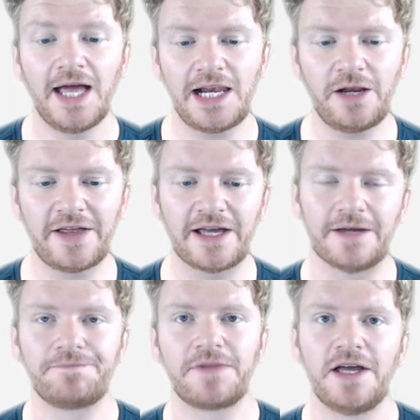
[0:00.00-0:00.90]
Hello
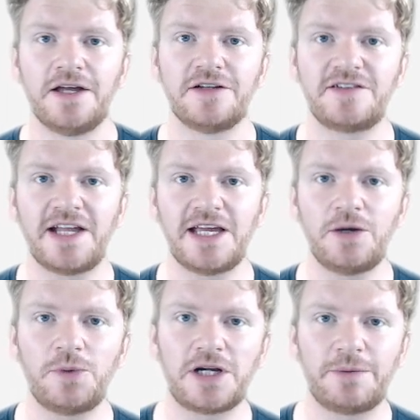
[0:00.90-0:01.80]
there! Today
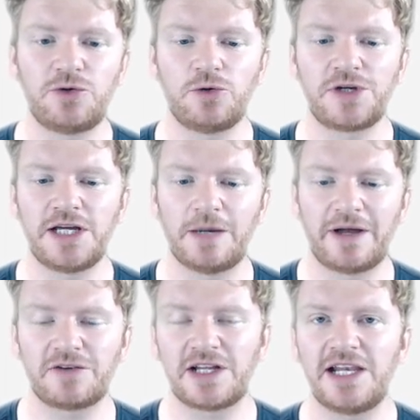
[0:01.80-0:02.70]
we're going to be talking
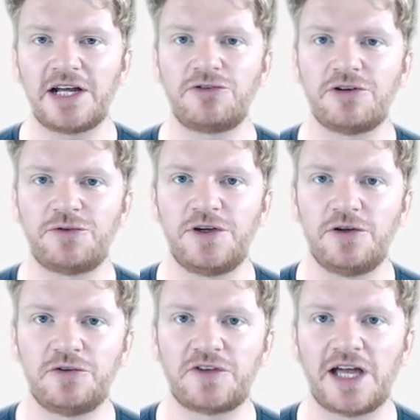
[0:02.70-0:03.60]
about electric
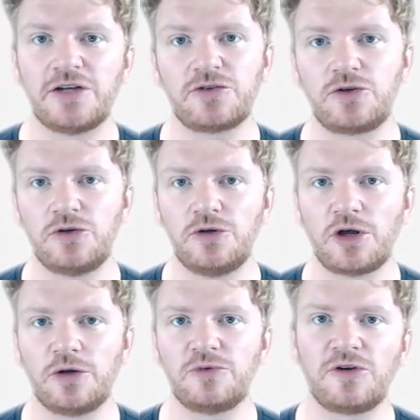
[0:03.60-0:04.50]
fields and
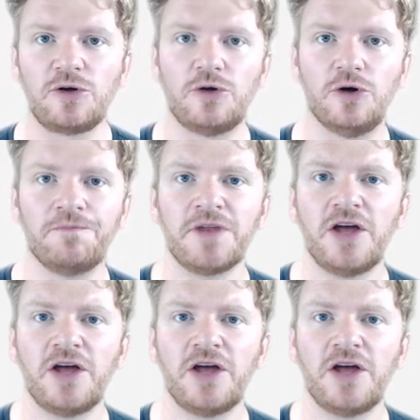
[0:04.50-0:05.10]
Coulomb's law.